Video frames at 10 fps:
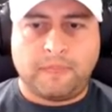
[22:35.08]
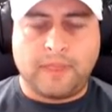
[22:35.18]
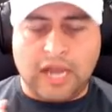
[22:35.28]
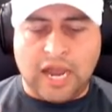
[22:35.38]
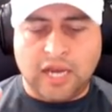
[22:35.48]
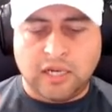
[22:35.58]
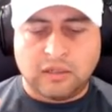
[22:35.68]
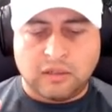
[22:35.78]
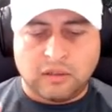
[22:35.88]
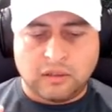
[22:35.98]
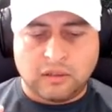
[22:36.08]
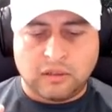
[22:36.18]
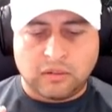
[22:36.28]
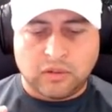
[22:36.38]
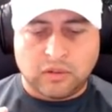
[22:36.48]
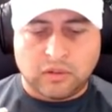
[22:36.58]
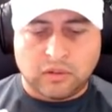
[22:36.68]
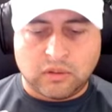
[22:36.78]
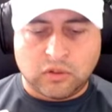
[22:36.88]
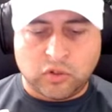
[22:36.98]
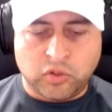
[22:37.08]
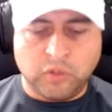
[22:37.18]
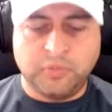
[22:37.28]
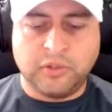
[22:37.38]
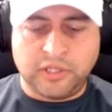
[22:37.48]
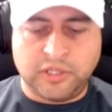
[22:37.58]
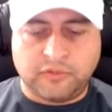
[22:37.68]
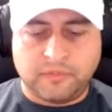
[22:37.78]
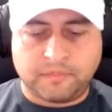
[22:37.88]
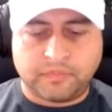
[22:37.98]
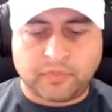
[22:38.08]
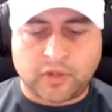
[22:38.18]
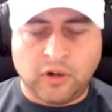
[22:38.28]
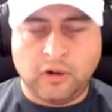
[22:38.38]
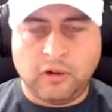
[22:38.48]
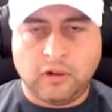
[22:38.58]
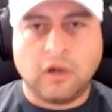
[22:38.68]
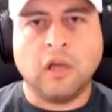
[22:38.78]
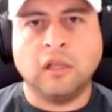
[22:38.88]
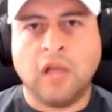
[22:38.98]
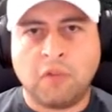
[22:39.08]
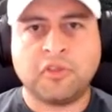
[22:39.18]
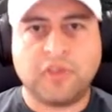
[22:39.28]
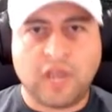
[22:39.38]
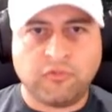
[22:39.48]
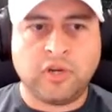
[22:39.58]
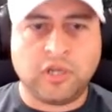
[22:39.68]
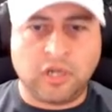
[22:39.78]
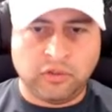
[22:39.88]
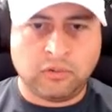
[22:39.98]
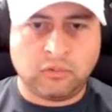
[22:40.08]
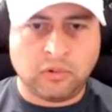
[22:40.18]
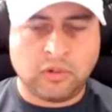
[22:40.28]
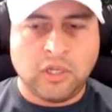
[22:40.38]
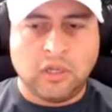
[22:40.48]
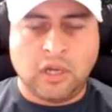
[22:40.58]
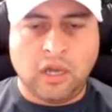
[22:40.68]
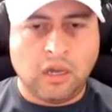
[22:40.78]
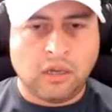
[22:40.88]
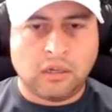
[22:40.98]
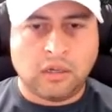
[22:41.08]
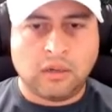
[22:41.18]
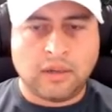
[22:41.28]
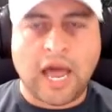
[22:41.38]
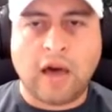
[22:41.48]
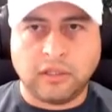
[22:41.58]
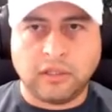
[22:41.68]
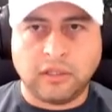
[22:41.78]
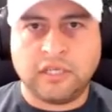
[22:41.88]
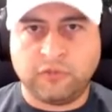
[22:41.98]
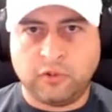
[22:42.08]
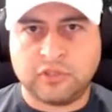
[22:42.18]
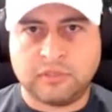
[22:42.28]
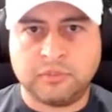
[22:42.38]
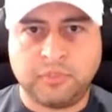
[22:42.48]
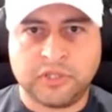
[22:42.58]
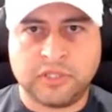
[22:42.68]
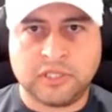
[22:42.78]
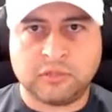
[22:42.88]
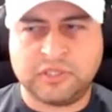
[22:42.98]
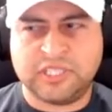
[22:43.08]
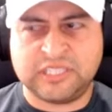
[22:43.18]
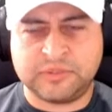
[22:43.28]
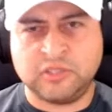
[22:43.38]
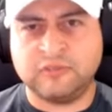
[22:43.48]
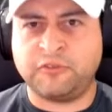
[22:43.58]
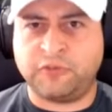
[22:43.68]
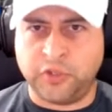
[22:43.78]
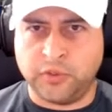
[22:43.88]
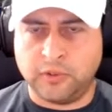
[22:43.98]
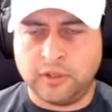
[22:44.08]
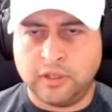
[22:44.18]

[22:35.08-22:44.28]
I do believe her, along with every other outlet and influencer that have been pushing this, with the exception of a few